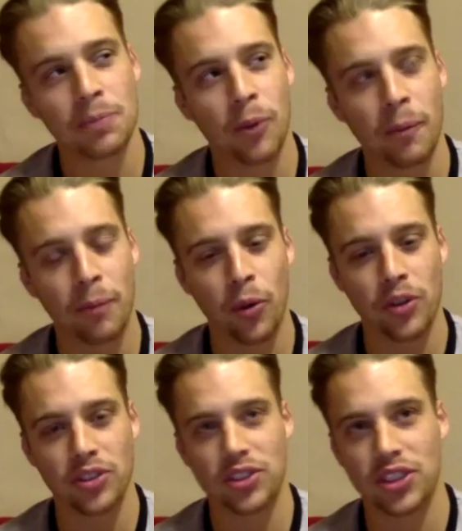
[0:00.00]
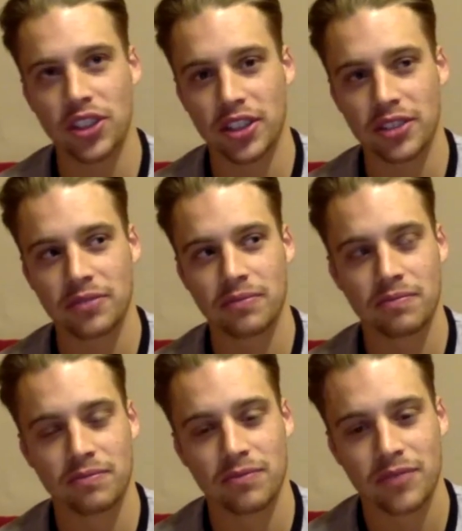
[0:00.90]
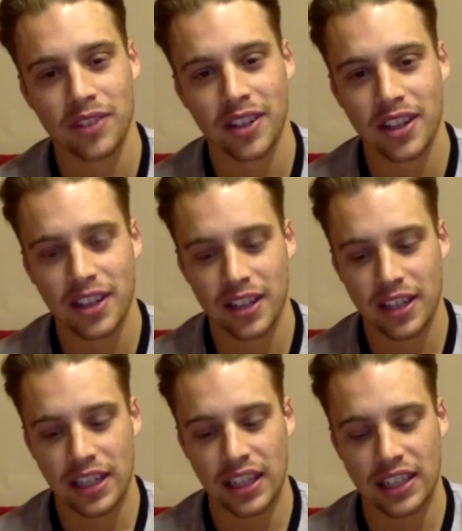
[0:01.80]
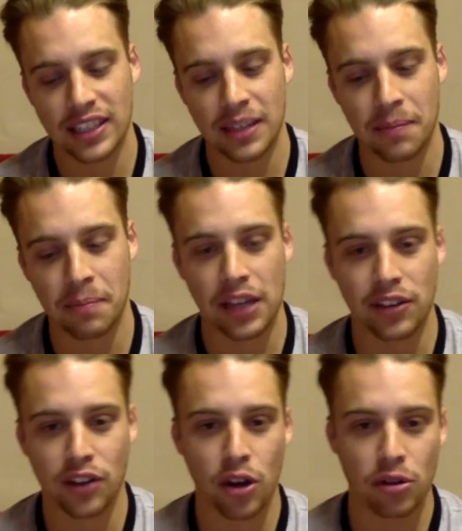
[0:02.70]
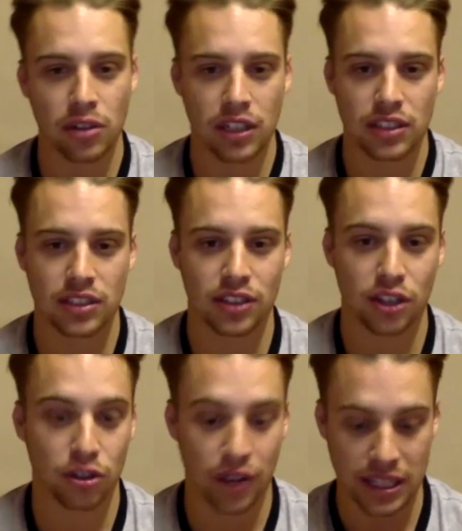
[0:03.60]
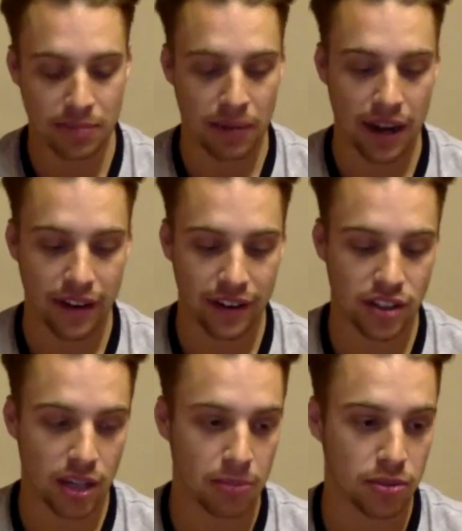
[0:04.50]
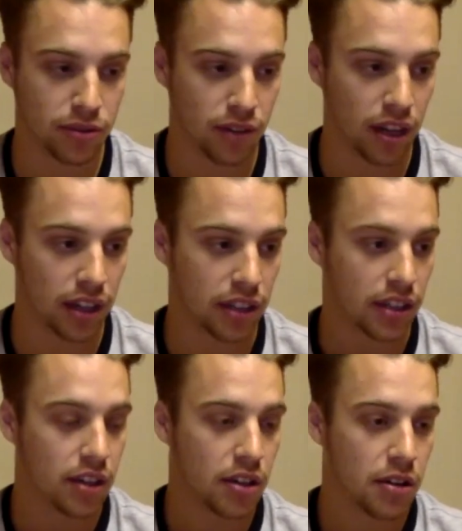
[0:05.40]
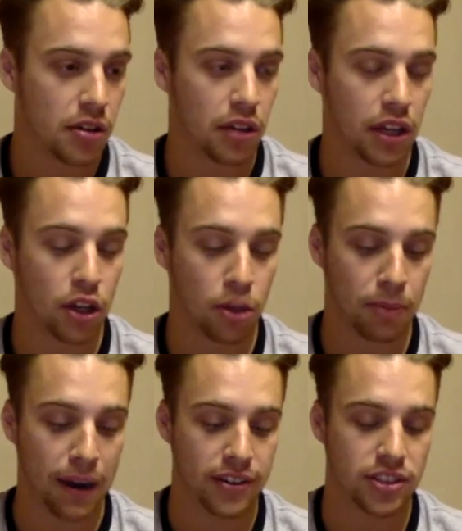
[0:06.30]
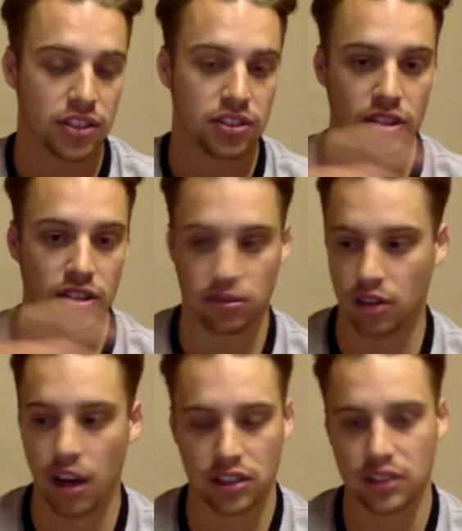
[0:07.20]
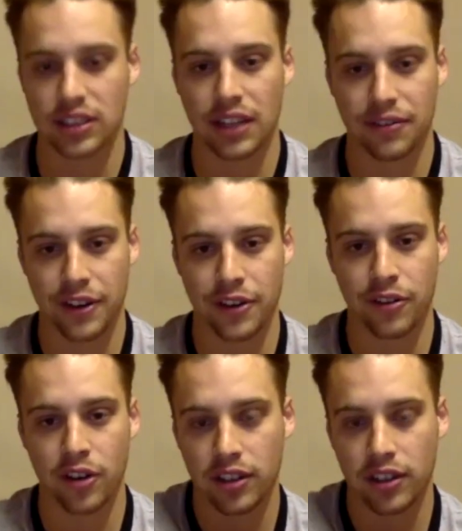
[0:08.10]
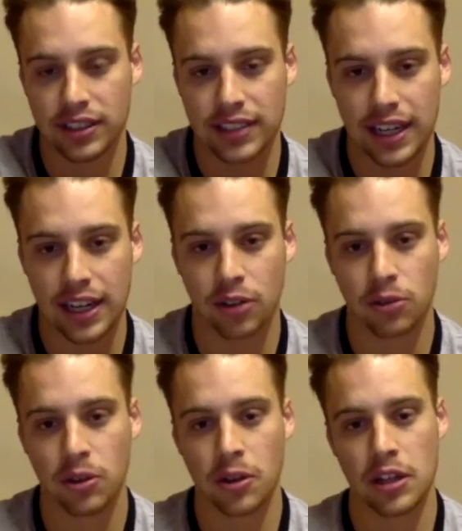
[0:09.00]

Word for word: is more important to you? Is it being known as the greatest player in terms of like in comparison to the likes of say Federer, Nadal,